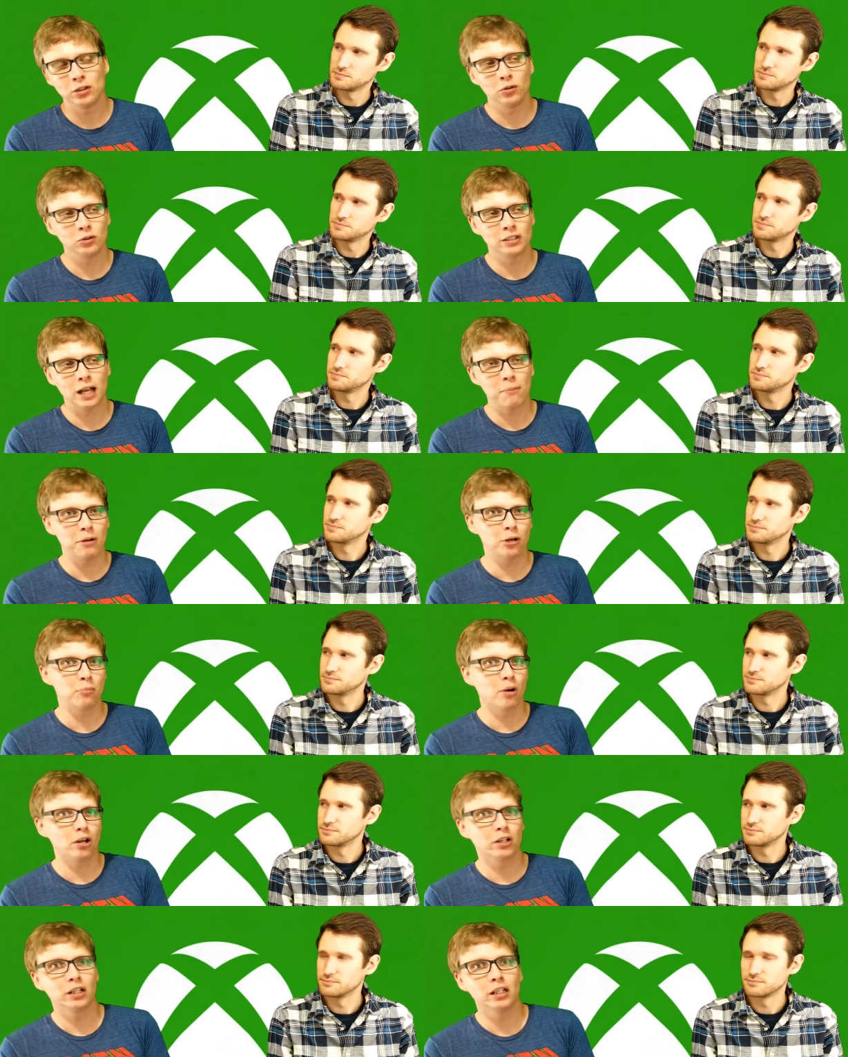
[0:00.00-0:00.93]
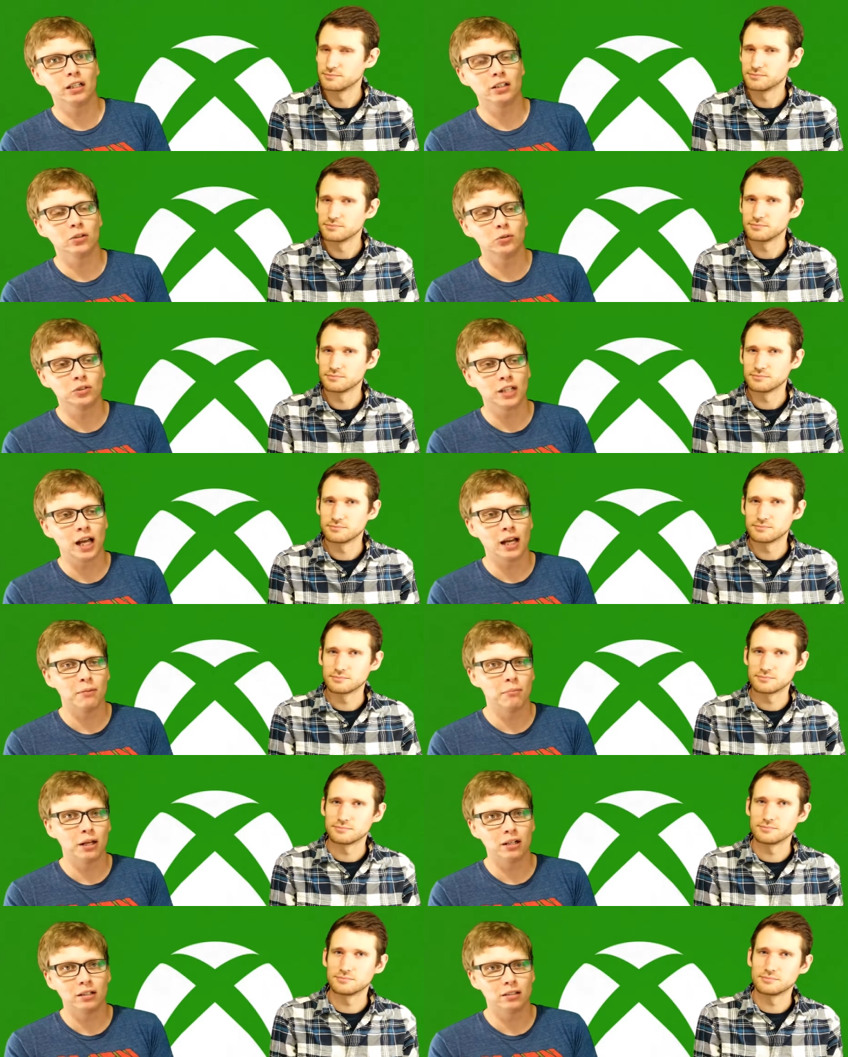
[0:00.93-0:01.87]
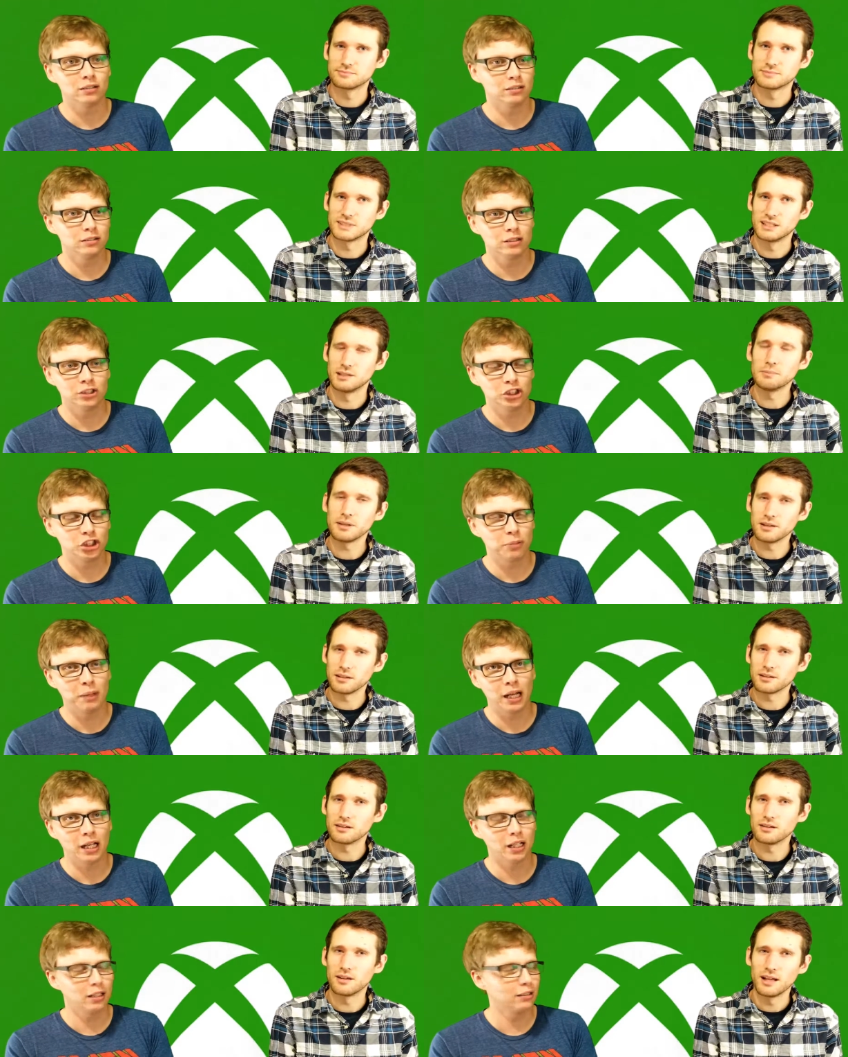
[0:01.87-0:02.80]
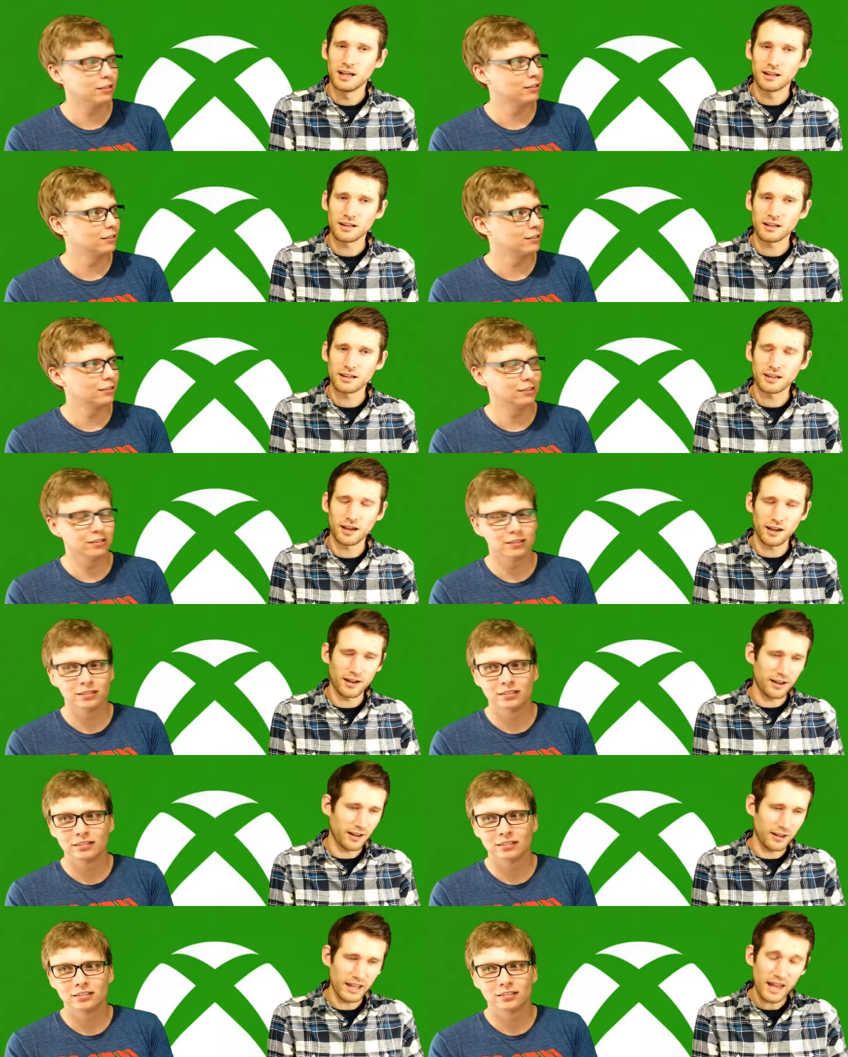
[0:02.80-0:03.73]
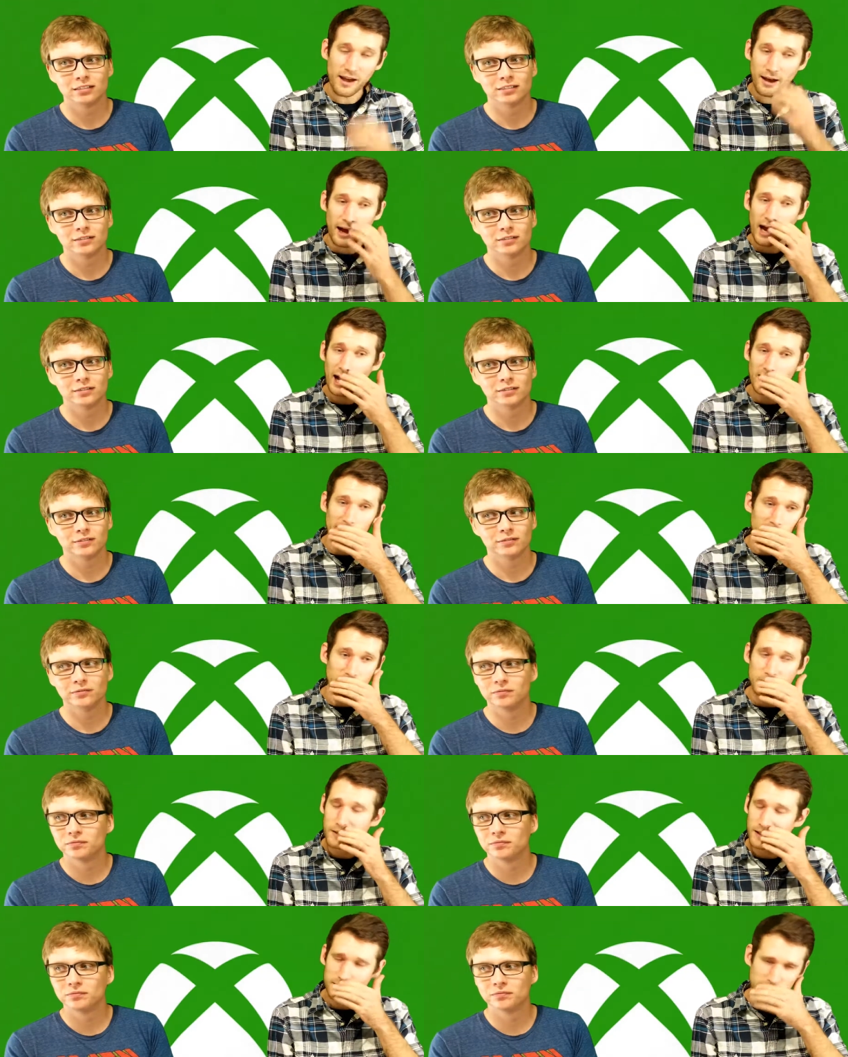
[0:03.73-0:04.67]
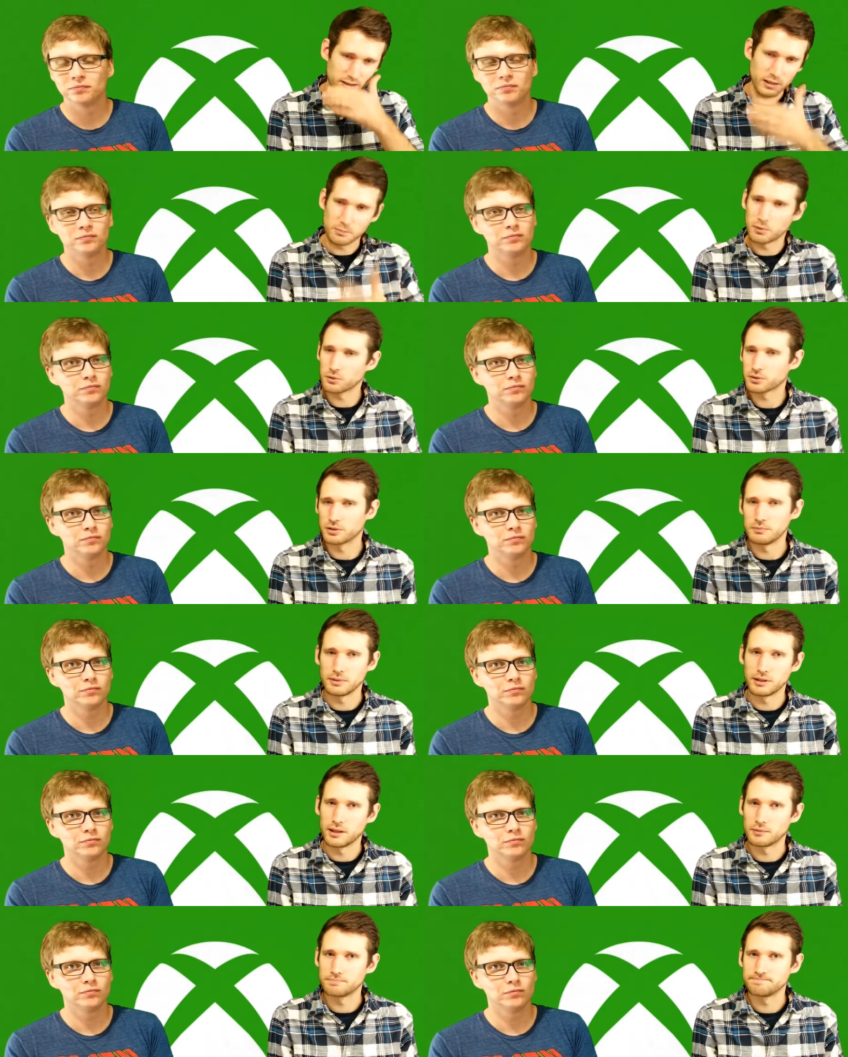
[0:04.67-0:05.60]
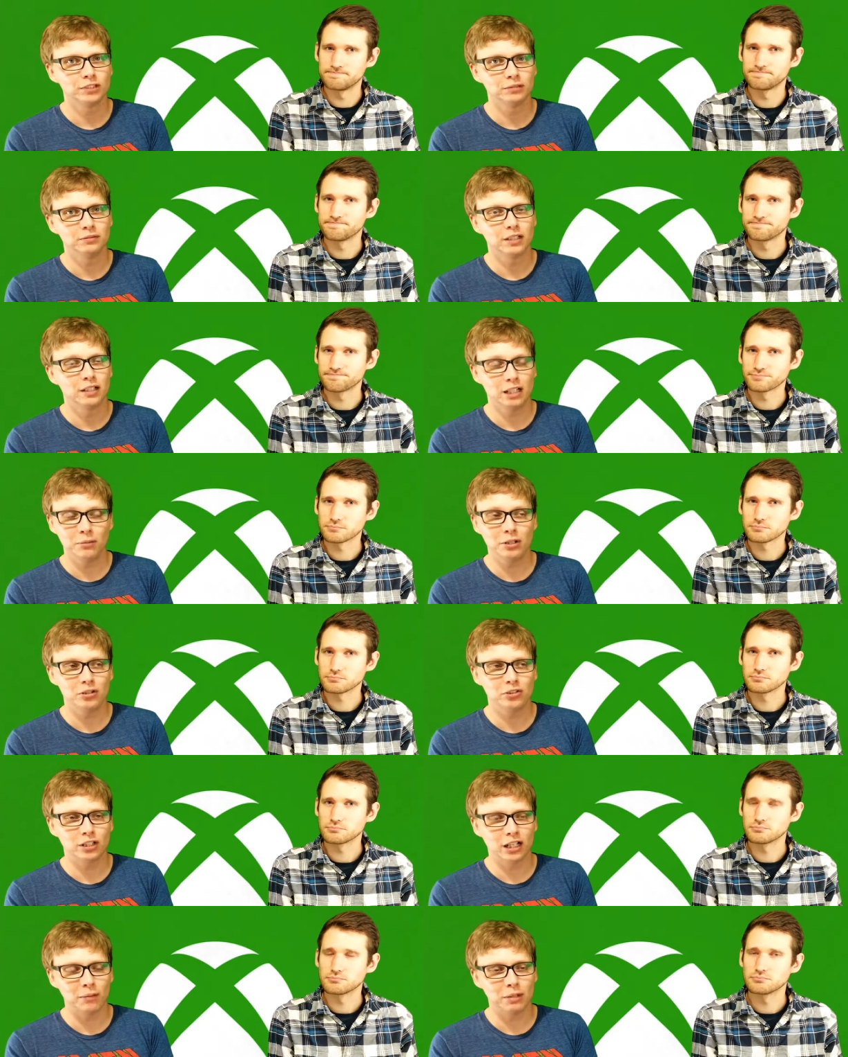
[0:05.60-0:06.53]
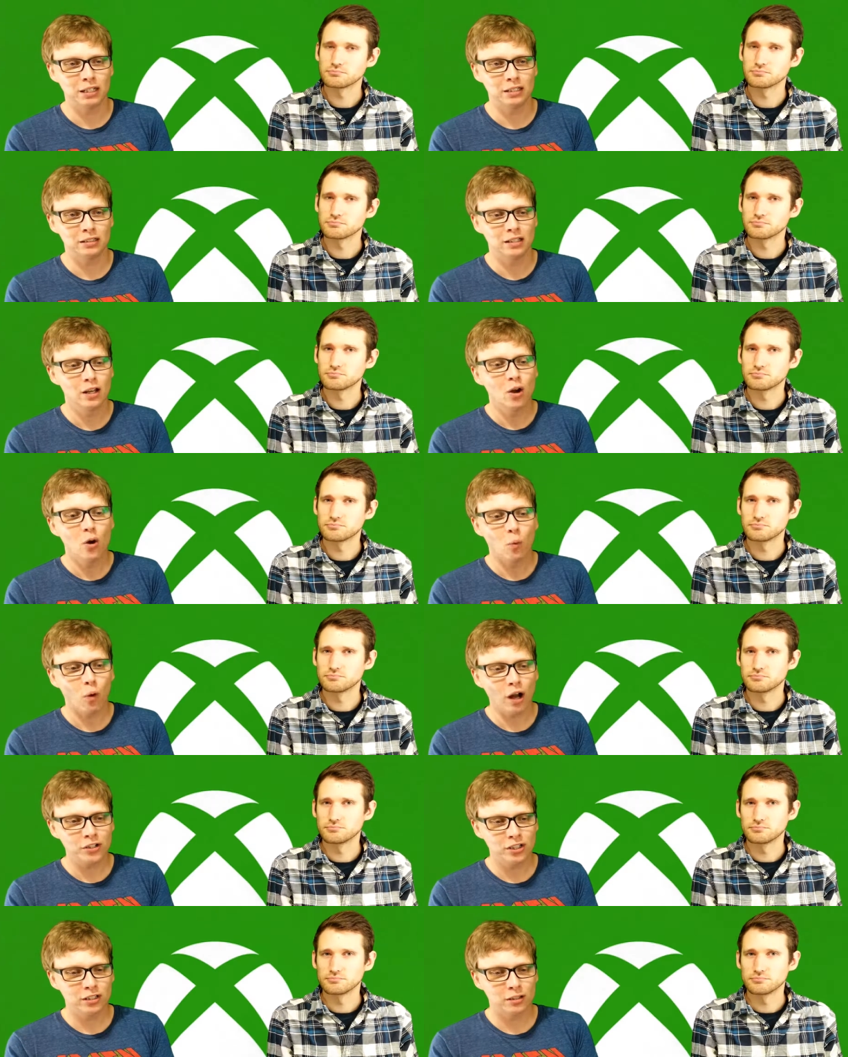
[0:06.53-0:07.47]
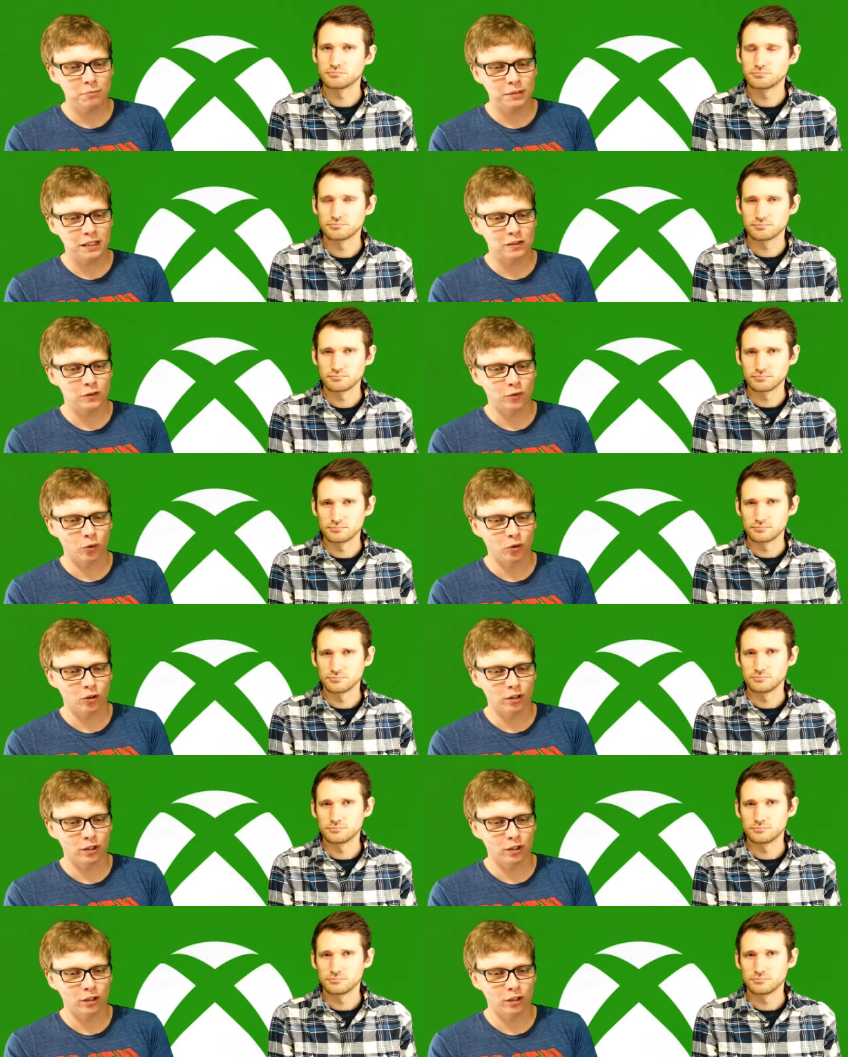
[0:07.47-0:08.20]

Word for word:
Speaker 1: what see who's got better marketing, who's got better
Speaker 2: It'd shebang. Be, like uh, yeah, I I think they both can do that.
Speaker 1: That'd be interesting. I mean. It, Watching the P S